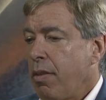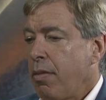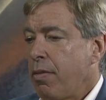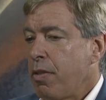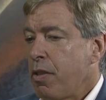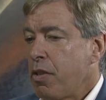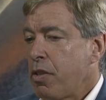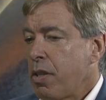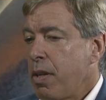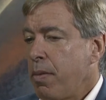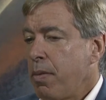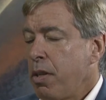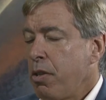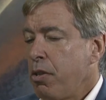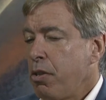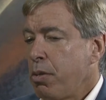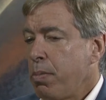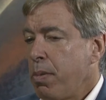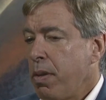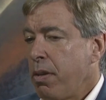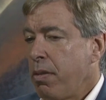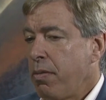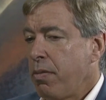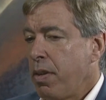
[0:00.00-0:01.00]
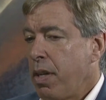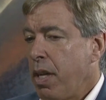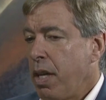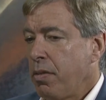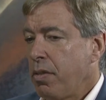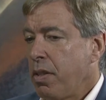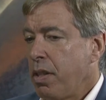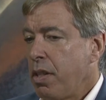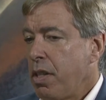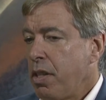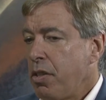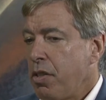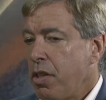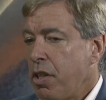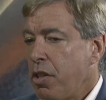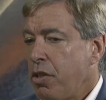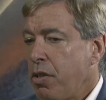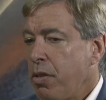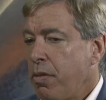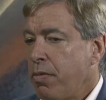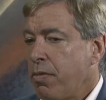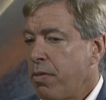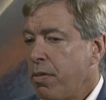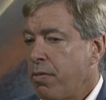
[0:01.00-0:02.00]
for someone who's been involved in this
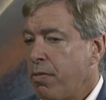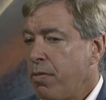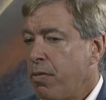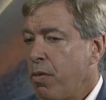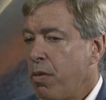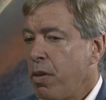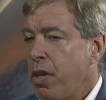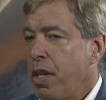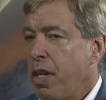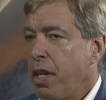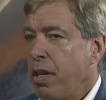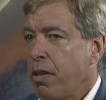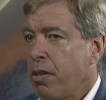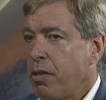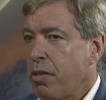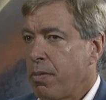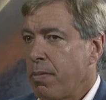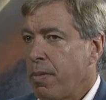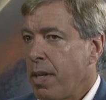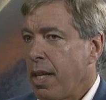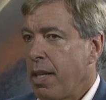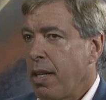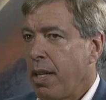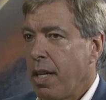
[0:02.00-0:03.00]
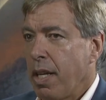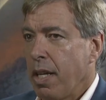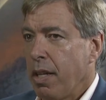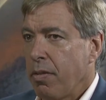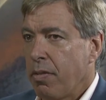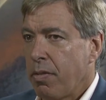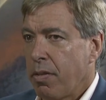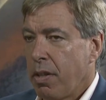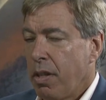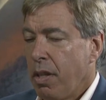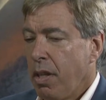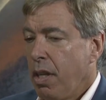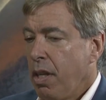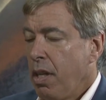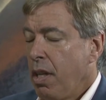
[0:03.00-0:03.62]
issue for 40 years of my life,